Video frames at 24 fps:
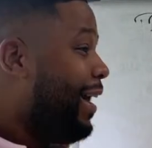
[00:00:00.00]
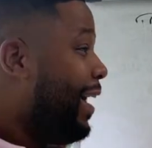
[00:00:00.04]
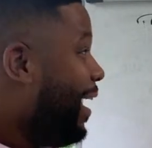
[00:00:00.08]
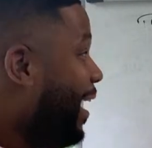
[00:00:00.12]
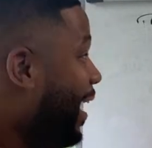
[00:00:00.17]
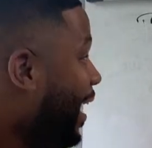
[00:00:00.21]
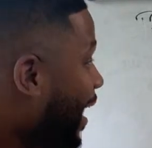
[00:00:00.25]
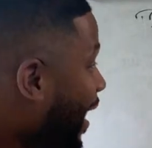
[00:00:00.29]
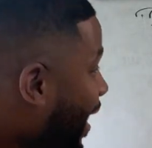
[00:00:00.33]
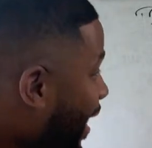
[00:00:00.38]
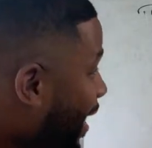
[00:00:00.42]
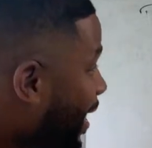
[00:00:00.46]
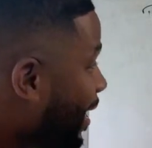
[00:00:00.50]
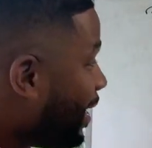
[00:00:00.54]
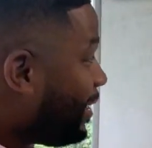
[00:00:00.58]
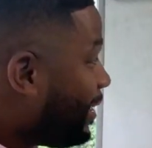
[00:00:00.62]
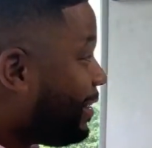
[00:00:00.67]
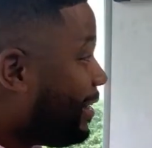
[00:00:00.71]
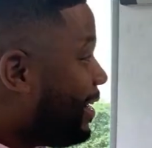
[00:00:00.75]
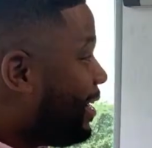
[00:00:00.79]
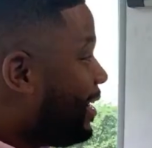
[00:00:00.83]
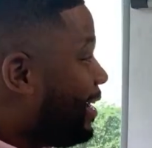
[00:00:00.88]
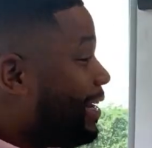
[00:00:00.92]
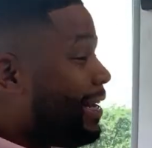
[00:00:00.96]

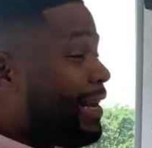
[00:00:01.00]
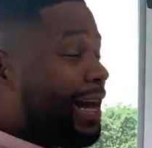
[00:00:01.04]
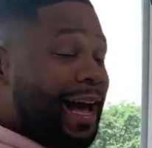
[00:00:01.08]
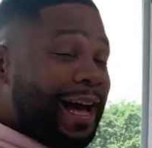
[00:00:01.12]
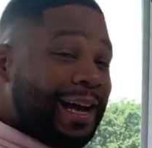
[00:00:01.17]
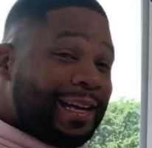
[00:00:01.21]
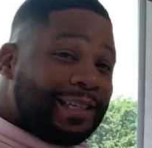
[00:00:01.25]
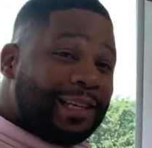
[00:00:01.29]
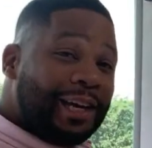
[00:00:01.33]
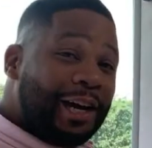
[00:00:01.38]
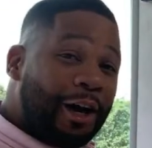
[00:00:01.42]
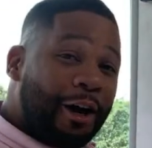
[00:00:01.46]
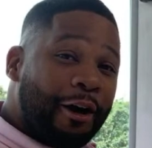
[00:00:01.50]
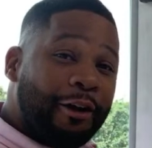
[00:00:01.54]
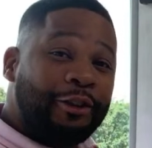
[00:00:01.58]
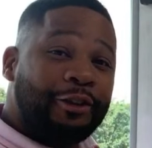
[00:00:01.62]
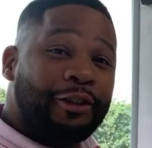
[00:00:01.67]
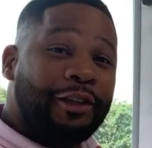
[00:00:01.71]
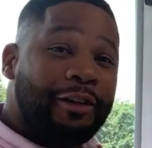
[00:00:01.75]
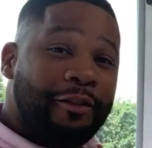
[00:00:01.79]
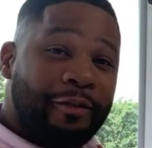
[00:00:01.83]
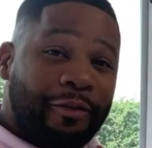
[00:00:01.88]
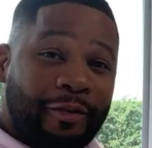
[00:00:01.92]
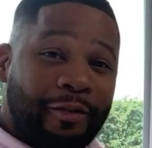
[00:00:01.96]
And he has
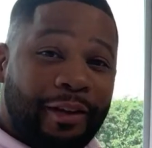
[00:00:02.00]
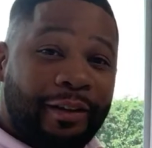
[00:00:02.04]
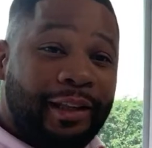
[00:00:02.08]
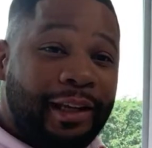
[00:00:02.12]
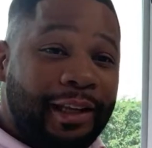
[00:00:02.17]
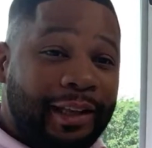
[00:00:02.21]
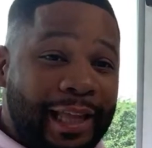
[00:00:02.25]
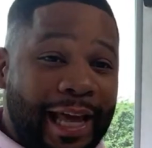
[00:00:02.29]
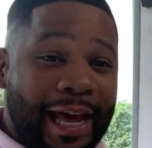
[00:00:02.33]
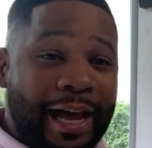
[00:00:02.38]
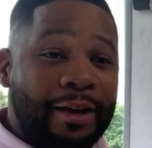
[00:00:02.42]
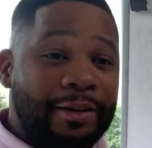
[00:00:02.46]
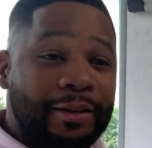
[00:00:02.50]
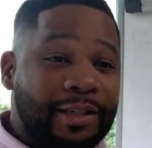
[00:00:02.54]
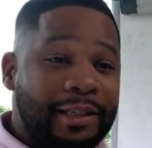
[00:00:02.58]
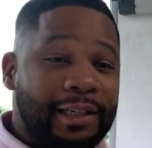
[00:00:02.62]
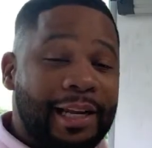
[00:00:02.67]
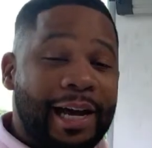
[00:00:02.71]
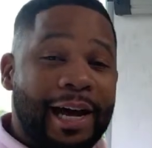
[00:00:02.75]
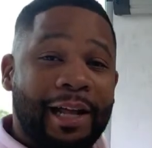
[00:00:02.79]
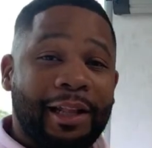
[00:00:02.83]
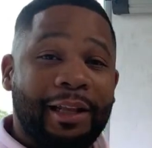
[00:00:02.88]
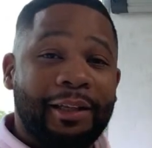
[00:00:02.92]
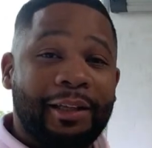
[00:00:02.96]

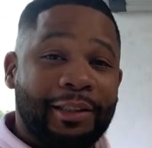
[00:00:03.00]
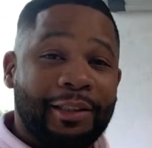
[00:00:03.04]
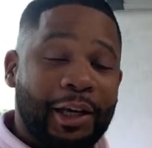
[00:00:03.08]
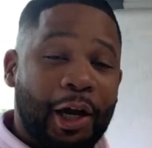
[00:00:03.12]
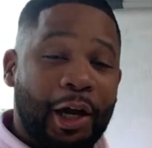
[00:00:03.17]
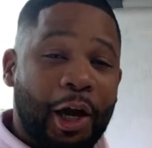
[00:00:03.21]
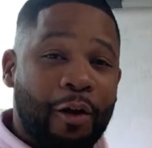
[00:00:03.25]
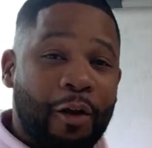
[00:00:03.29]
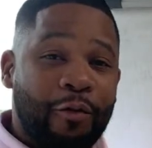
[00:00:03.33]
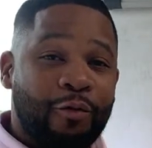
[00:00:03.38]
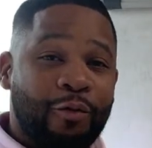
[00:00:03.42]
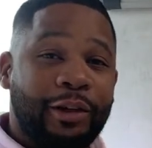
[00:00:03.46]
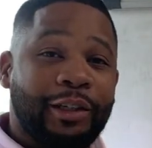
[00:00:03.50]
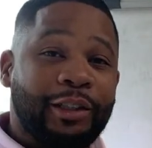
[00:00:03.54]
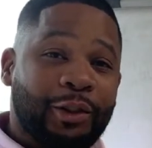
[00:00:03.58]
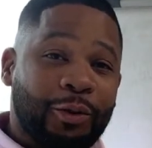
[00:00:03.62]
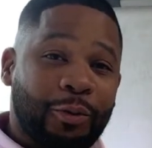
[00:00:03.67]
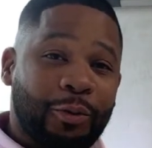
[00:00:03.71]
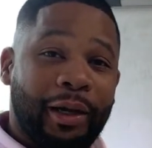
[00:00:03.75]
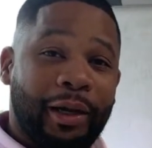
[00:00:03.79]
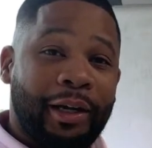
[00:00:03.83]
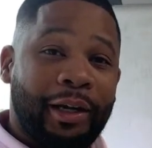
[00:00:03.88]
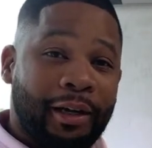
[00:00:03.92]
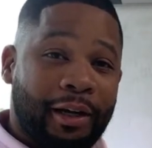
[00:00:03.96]
$150,000 of
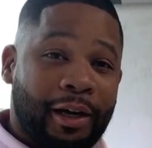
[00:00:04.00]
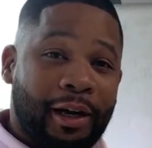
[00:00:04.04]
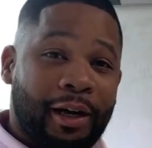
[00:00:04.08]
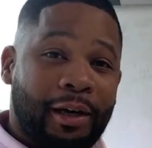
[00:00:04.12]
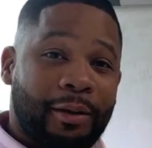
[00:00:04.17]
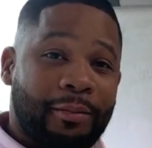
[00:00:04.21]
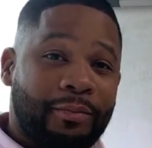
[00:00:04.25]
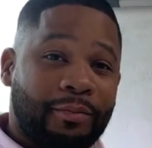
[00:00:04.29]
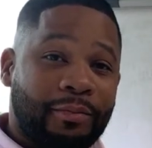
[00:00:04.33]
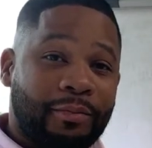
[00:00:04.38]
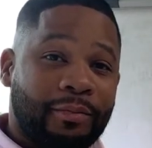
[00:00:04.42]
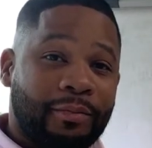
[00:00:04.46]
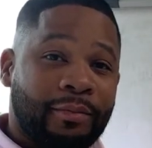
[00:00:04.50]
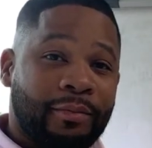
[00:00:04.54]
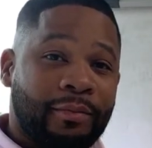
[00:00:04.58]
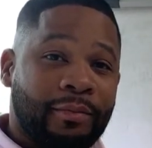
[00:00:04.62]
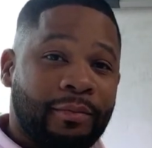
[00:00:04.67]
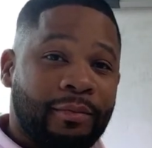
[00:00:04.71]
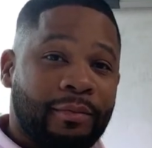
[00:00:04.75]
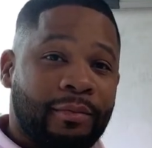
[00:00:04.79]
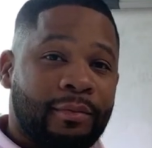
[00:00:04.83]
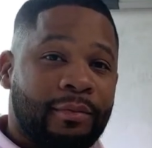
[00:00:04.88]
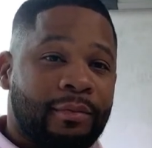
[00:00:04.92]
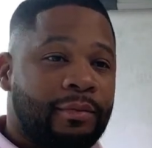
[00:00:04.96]
rental income.
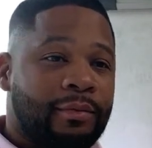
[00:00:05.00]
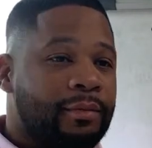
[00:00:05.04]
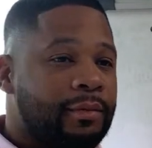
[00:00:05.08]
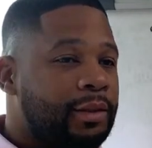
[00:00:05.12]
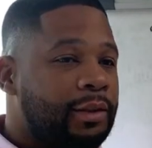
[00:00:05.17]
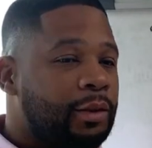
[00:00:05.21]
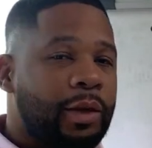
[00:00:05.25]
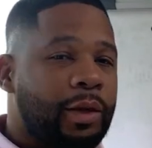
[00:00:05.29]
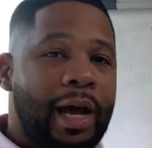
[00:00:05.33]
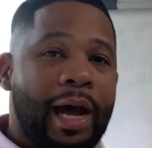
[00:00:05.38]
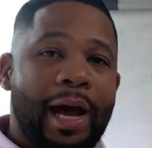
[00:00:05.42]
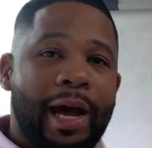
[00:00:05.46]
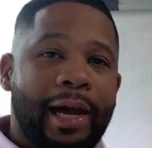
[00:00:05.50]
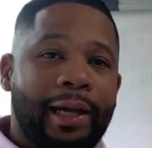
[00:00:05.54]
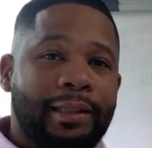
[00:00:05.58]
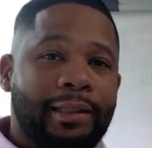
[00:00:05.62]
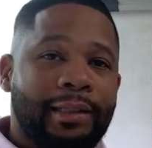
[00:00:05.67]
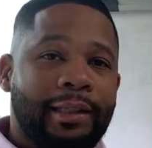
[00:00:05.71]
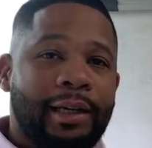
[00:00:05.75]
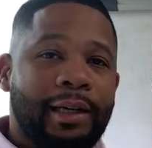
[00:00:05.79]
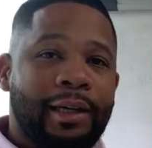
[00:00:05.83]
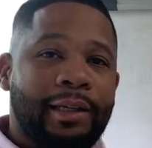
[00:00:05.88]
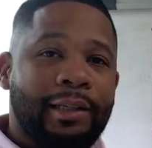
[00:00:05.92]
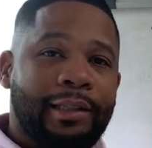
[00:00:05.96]
So, guys,
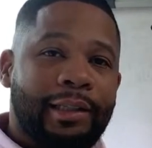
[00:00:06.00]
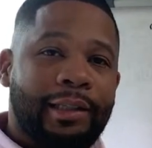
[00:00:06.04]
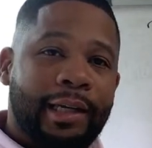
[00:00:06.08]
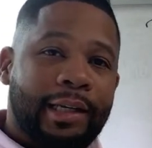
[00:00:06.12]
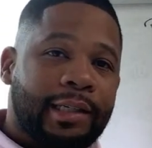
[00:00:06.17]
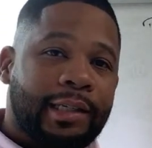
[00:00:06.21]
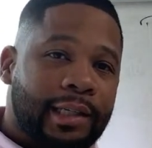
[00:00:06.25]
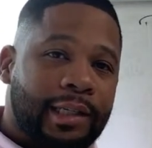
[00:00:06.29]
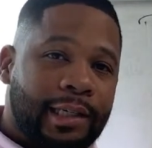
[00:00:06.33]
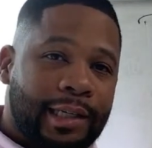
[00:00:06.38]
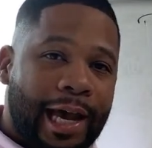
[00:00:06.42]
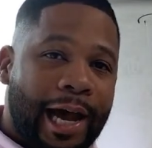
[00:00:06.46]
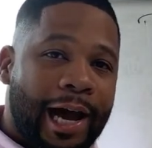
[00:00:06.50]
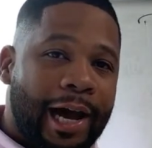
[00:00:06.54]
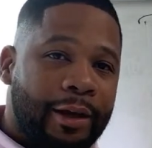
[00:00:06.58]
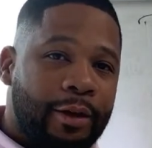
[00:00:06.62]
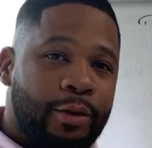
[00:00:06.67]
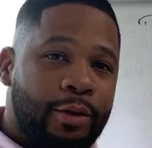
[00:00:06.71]
this is how